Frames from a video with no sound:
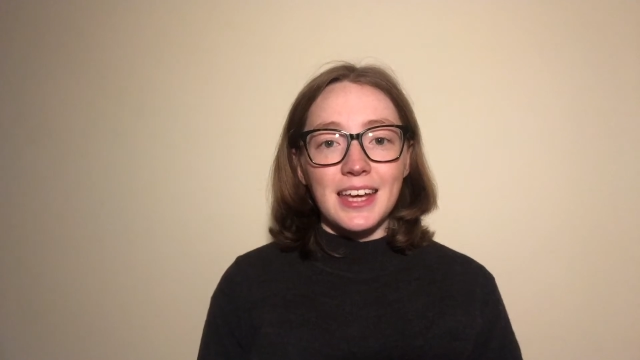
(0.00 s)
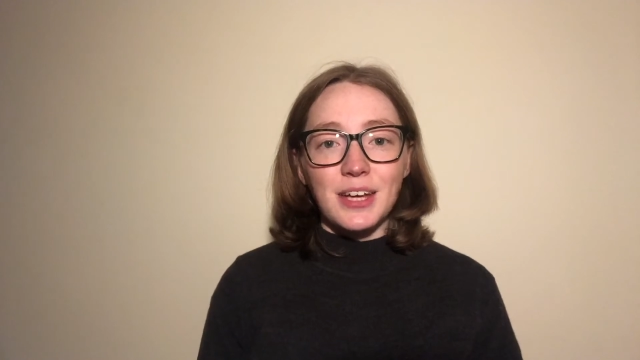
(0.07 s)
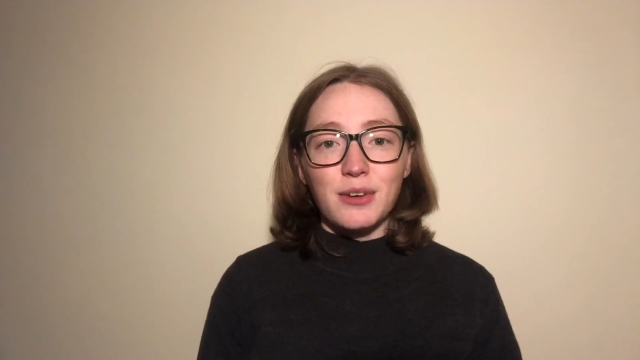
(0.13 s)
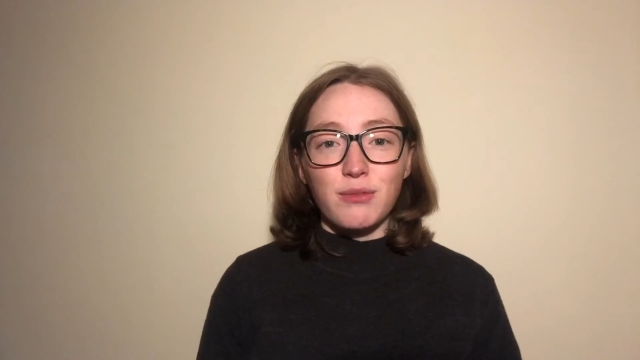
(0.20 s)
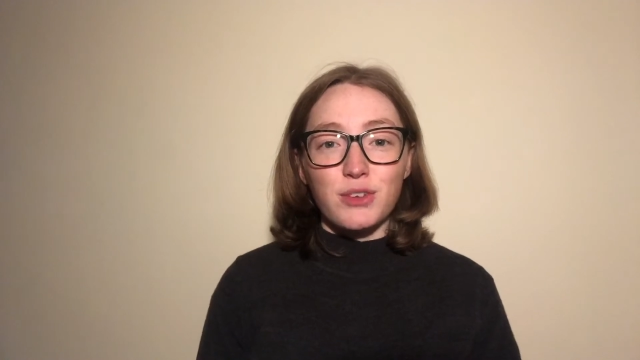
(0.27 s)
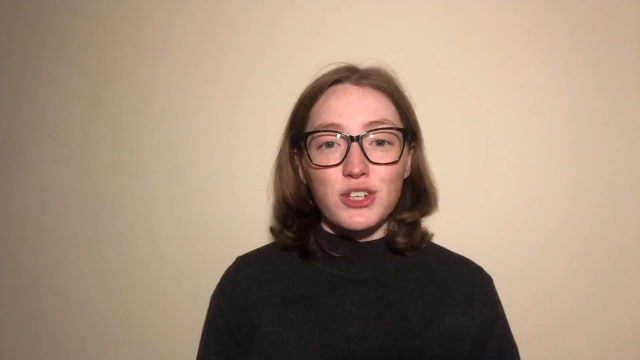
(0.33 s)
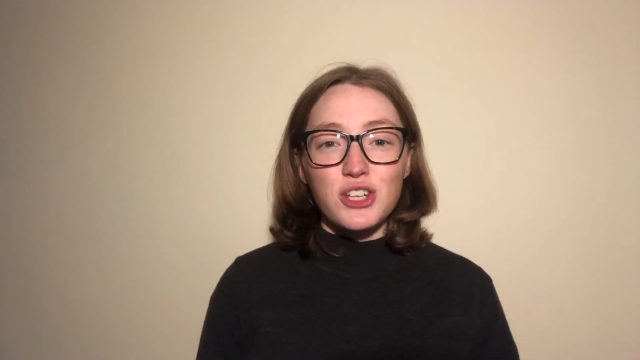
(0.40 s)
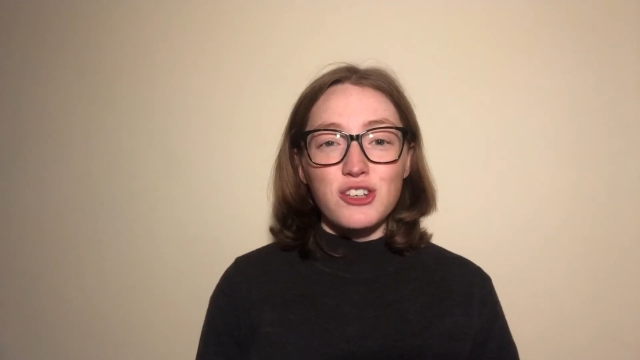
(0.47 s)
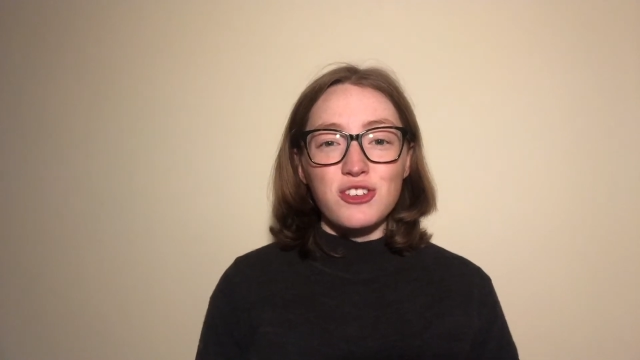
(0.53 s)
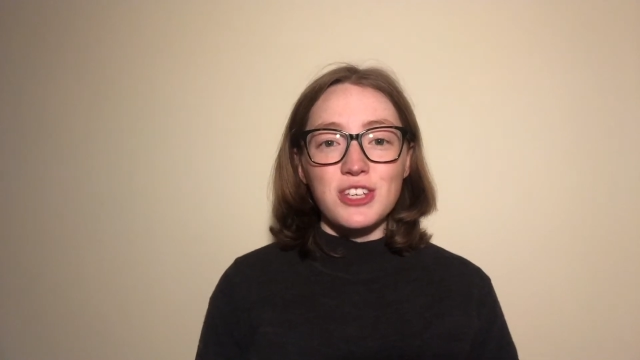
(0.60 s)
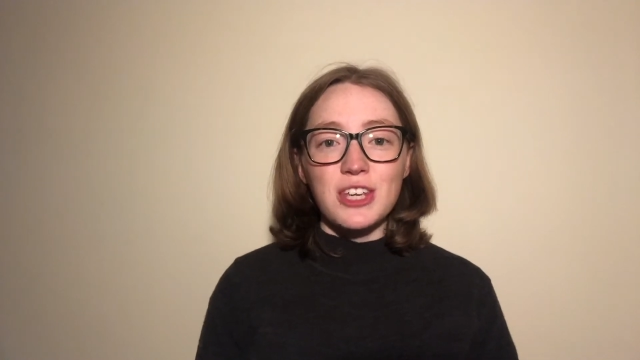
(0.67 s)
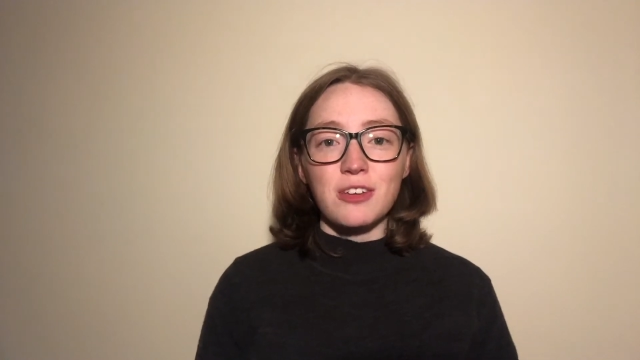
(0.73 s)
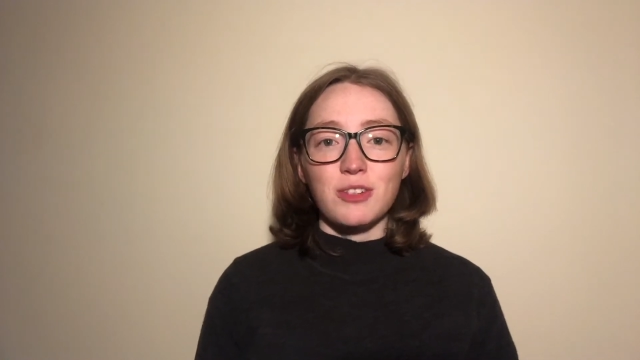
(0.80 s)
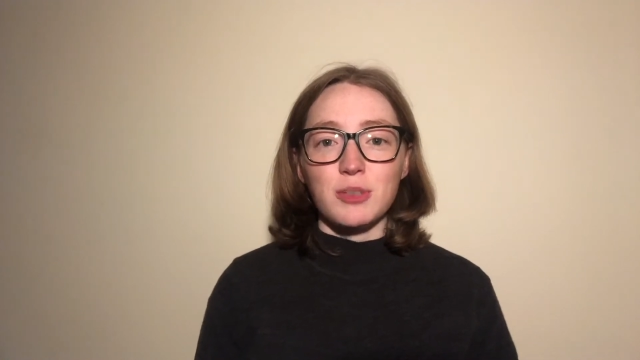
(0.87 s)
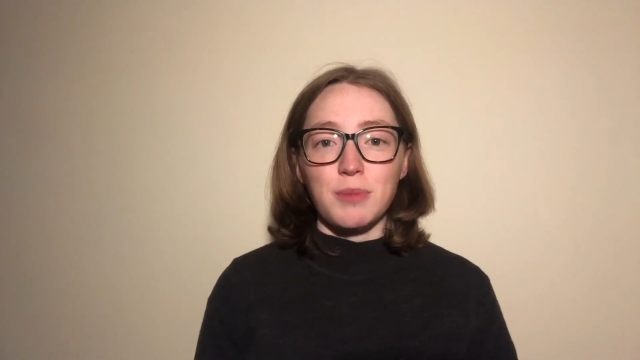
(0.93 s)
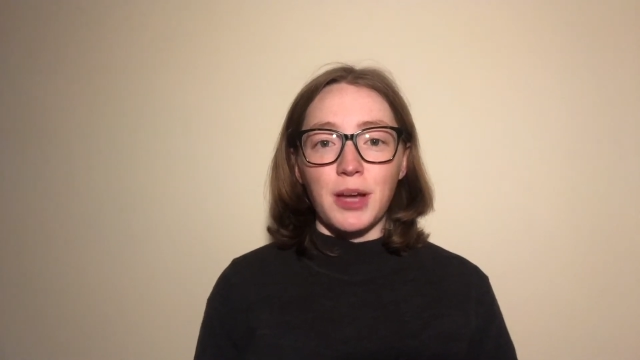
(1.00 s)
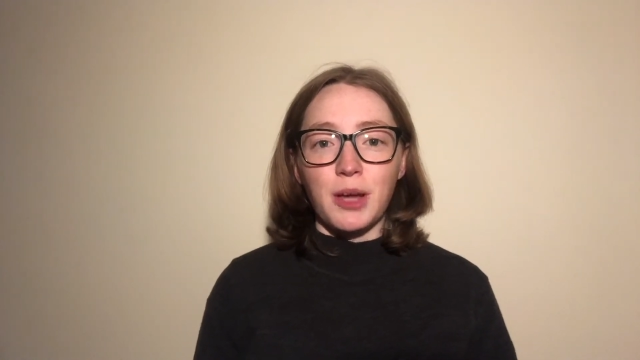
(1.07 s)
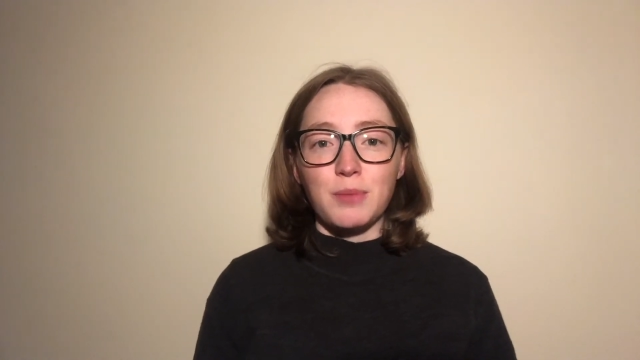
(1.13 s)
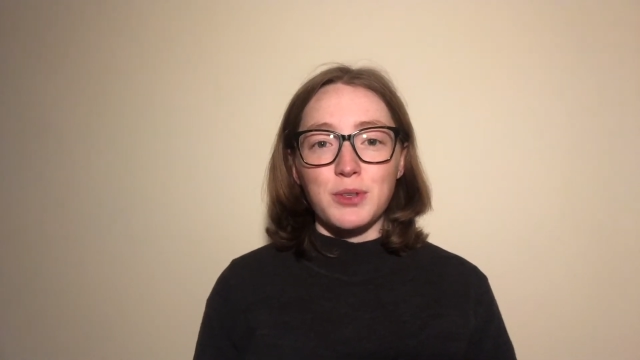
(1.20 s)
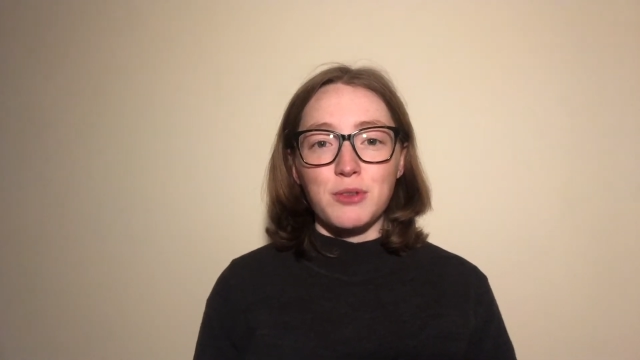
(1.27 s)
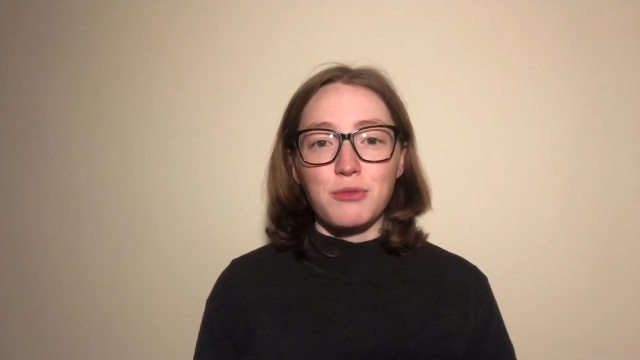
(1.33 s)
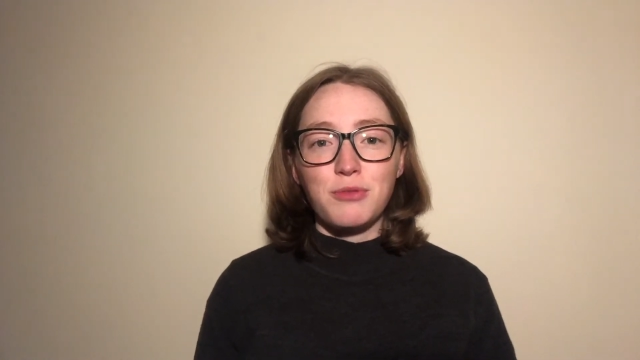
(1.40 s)
it can reduce yields
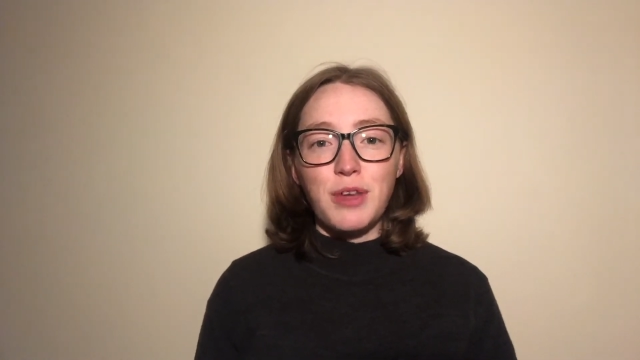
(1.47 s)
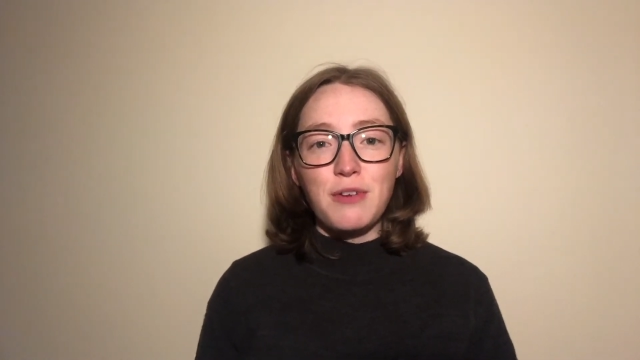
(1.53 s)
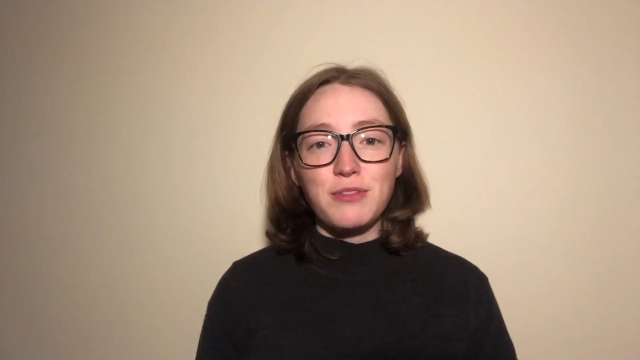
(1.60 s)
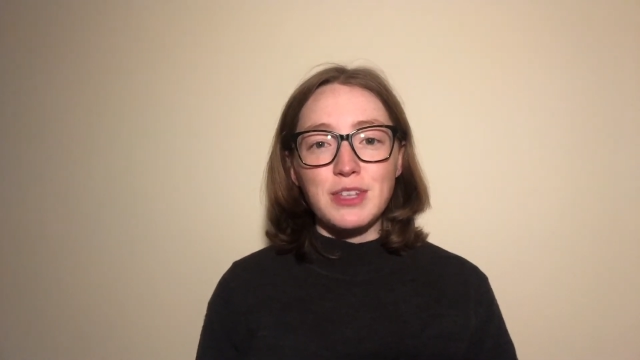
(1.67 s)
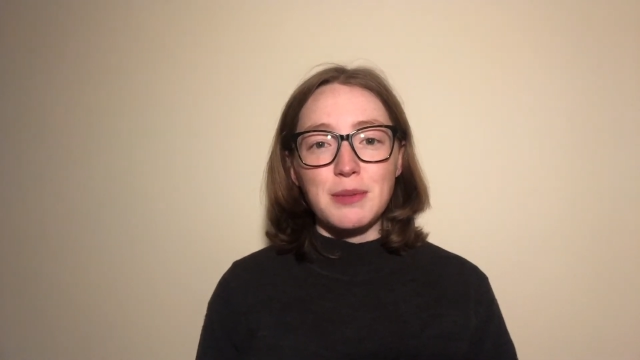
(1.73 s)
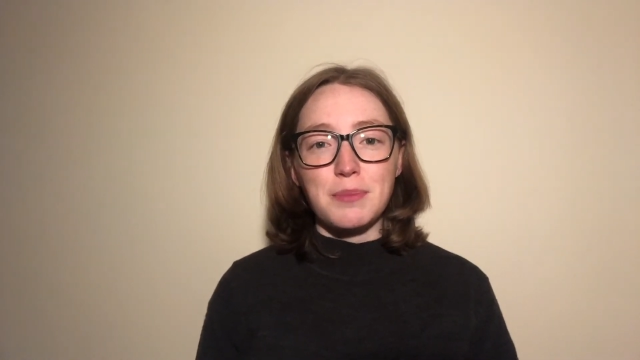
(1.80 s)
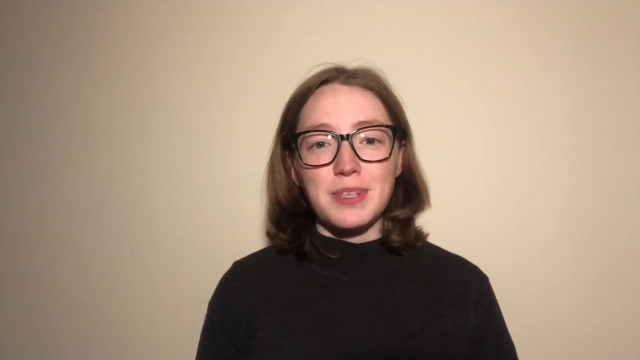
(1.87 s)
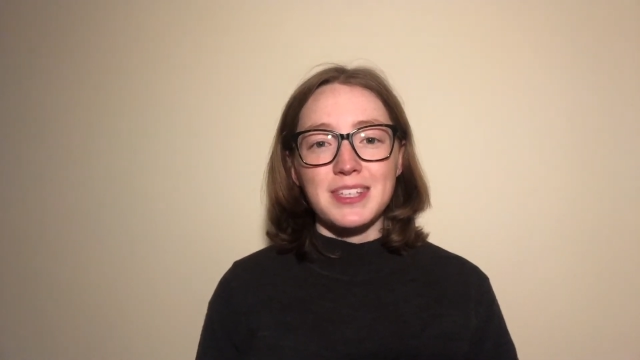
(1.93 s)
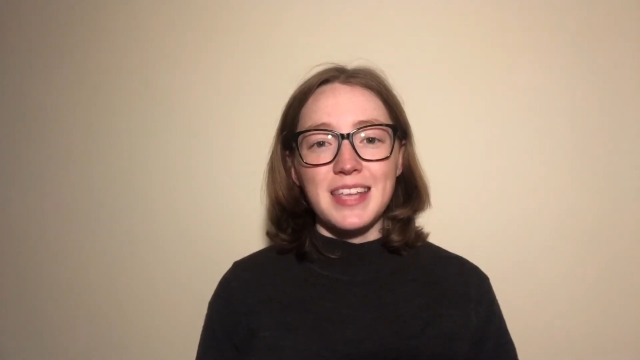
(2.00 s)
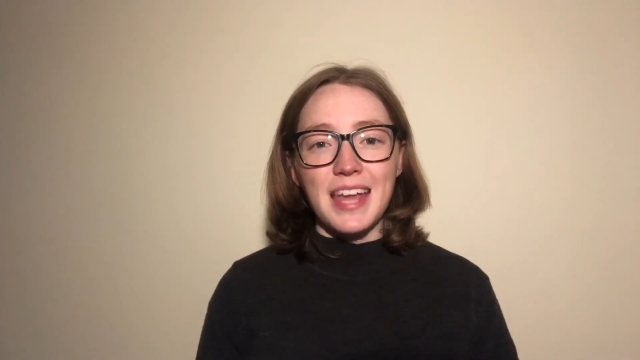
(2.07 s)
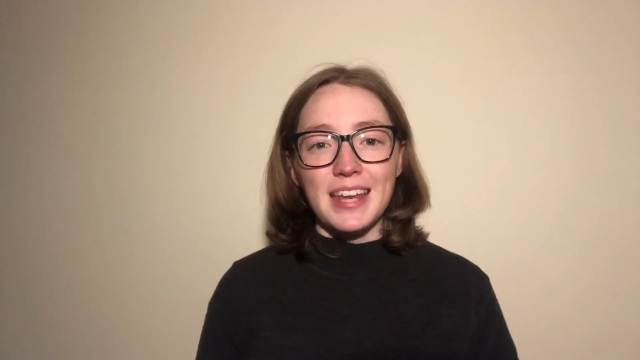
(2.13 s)
by up to 50%.